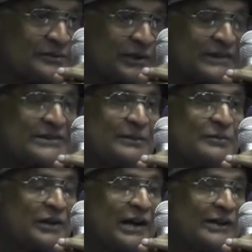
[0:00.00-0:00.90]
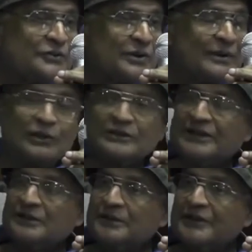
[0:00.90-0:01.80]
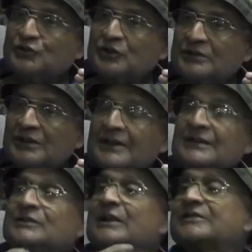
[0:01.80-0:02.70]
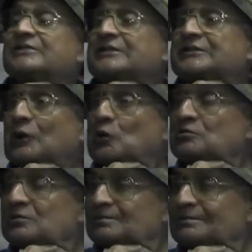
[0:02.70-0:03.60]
For example, heart we have already mentioned, there is the throat,